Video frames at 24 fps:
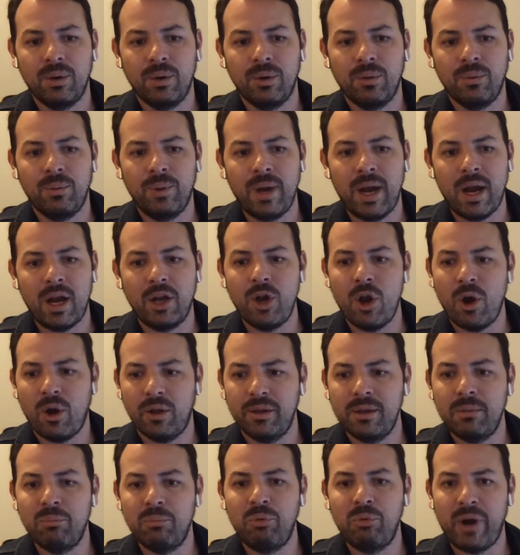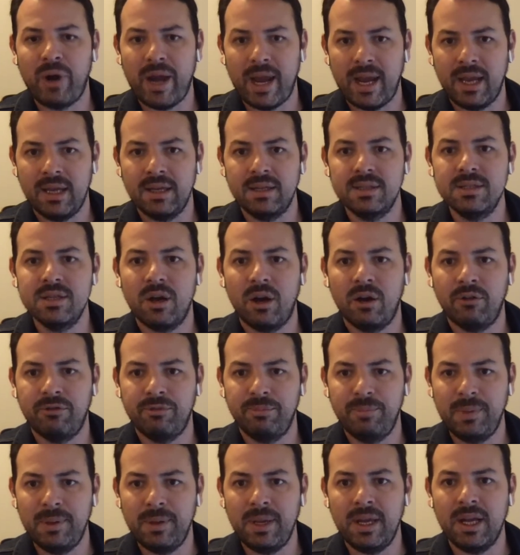we are not a brand
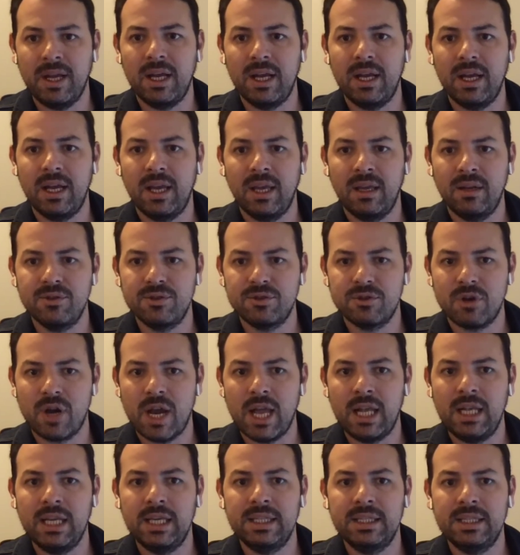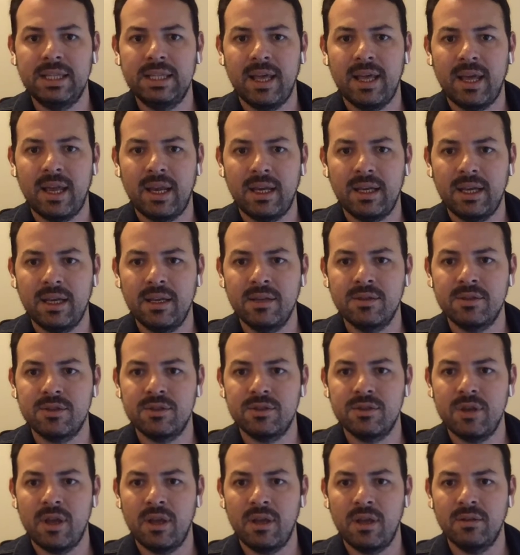of beer in Australia that
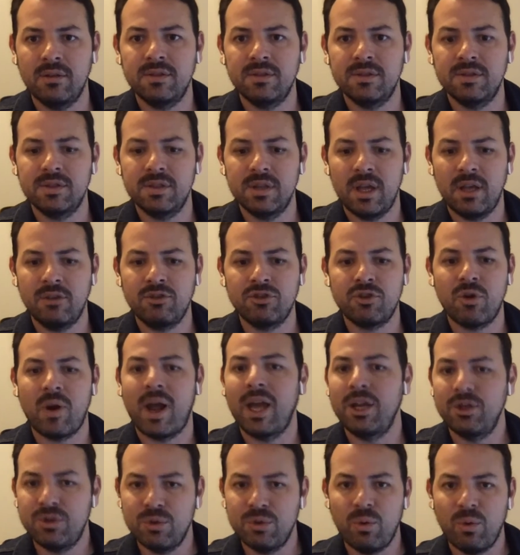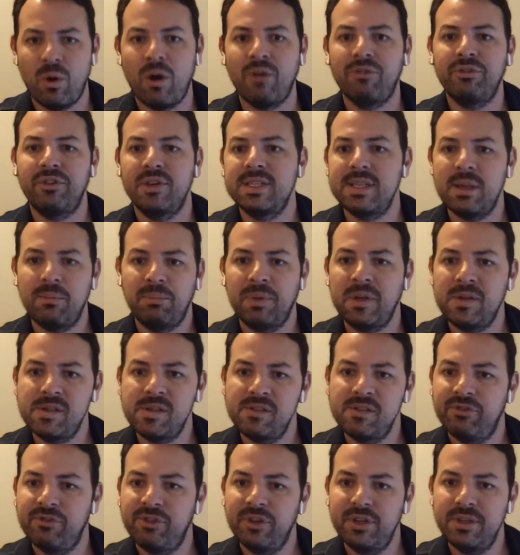is trying to offer something
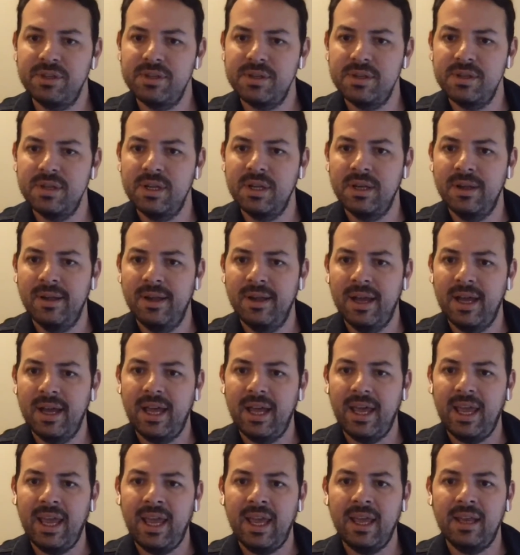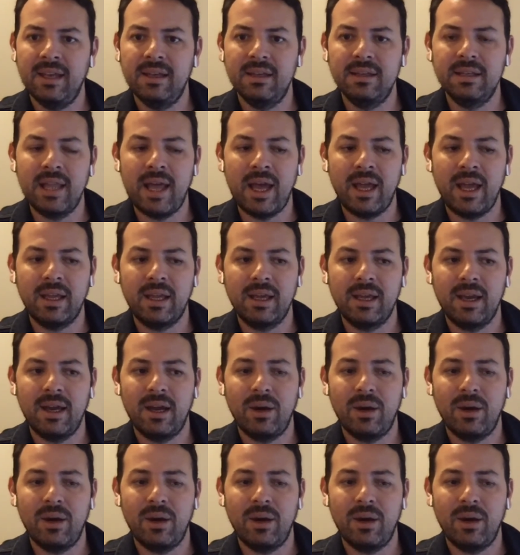different. And like